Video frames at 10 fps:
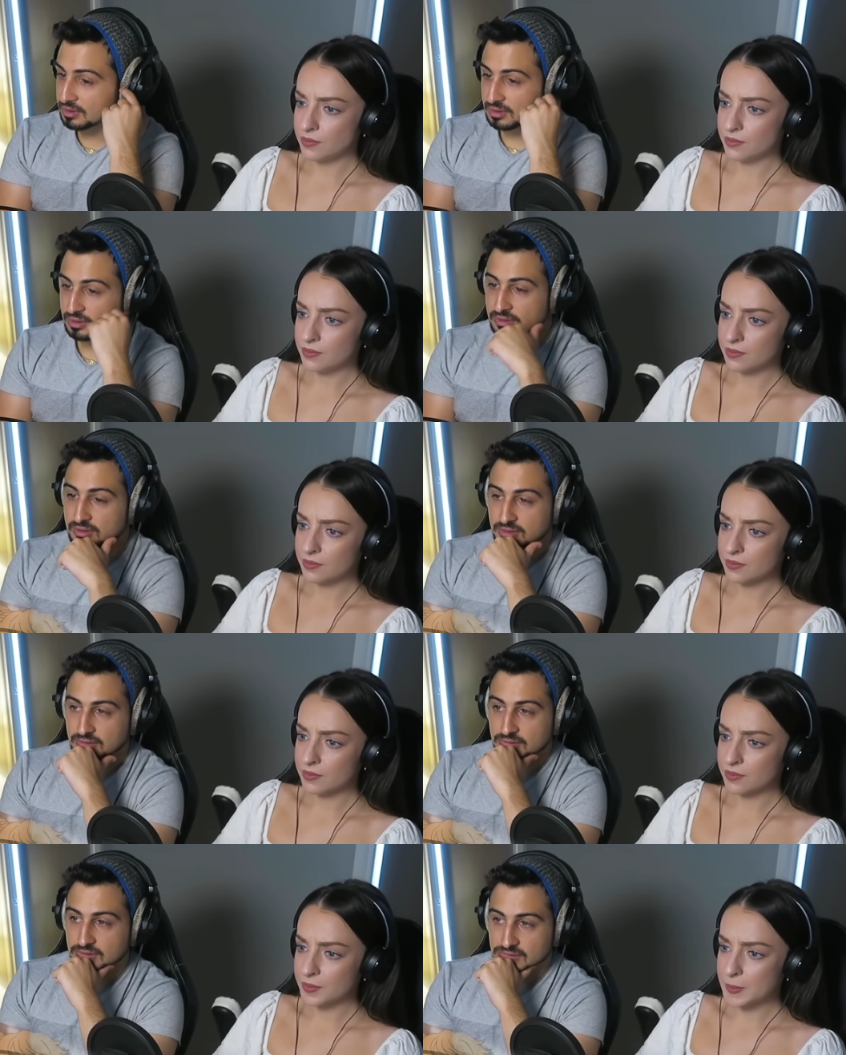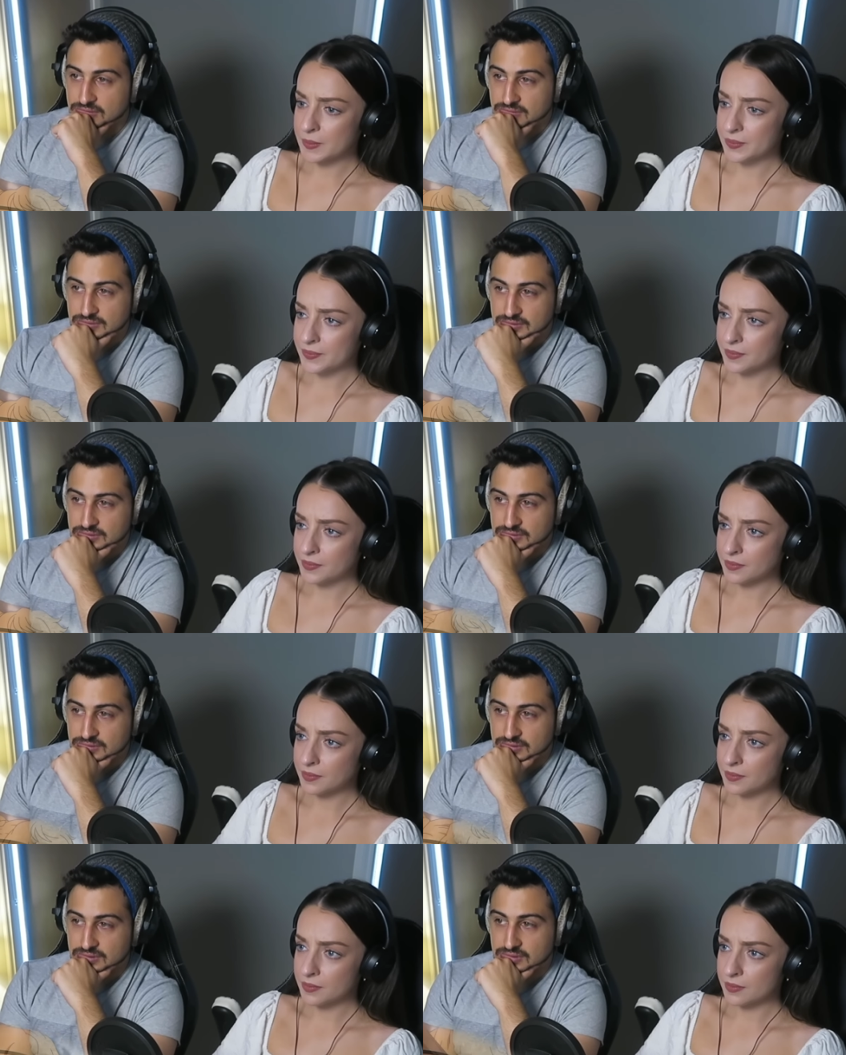
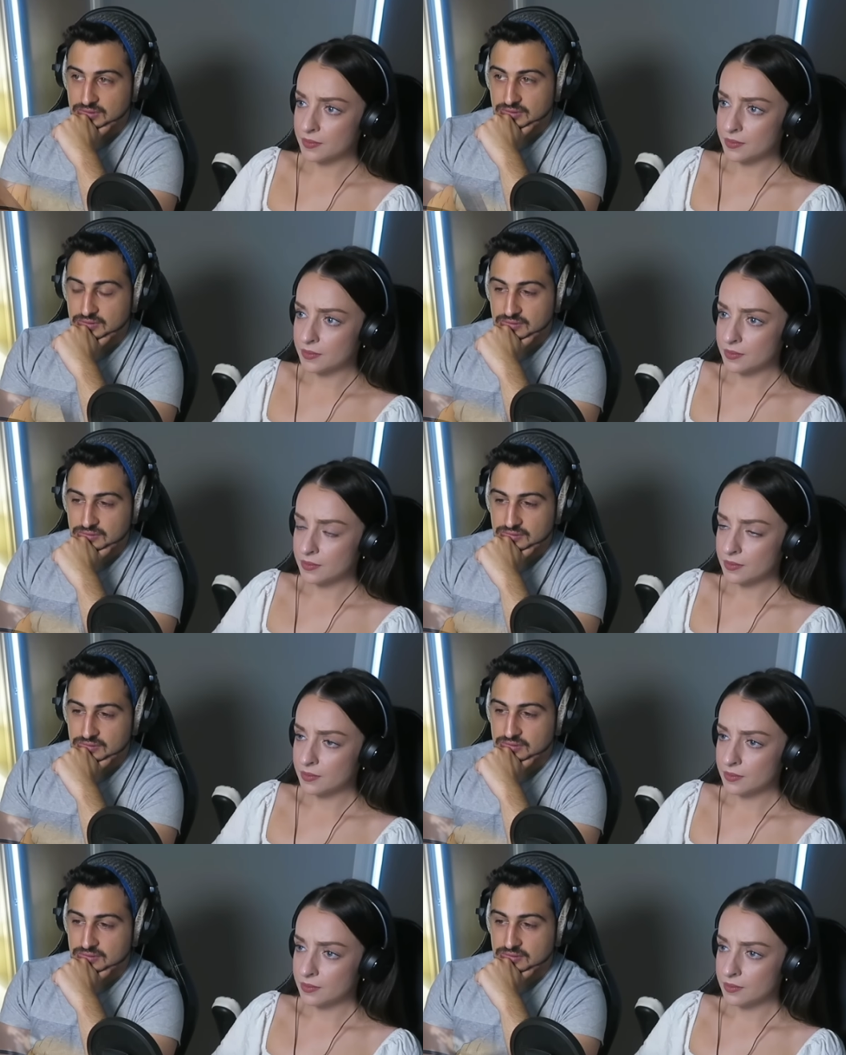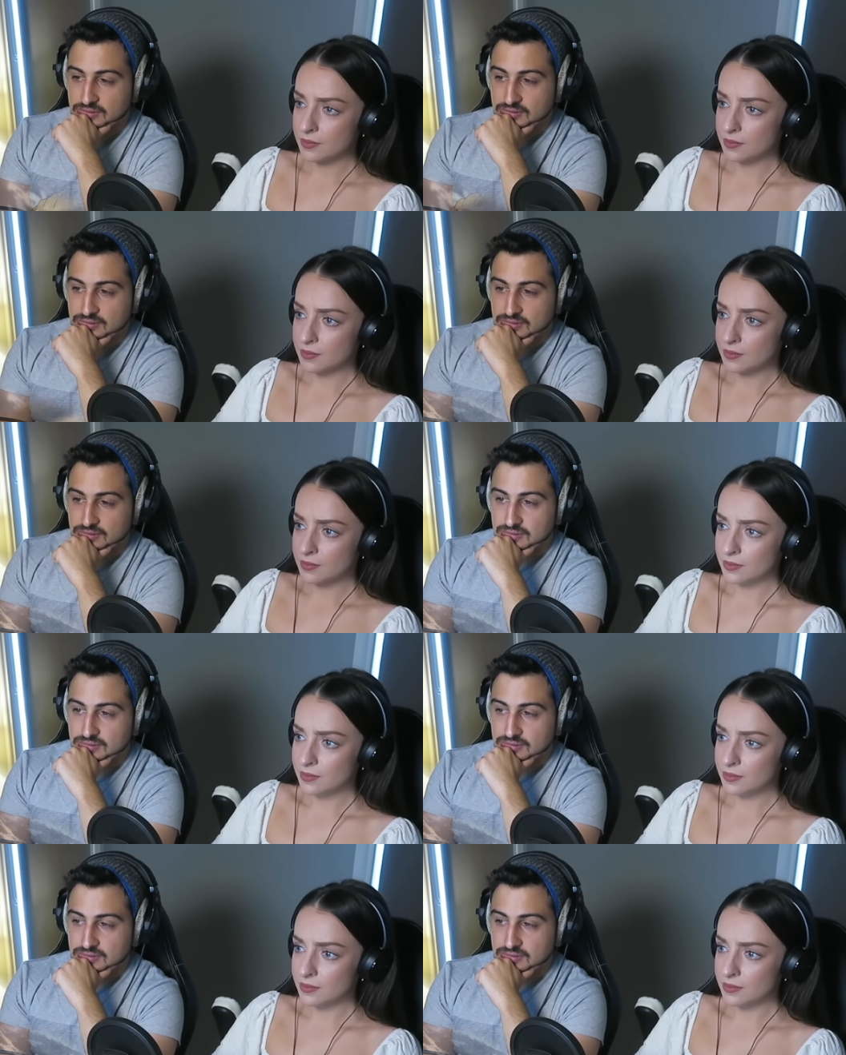(silence)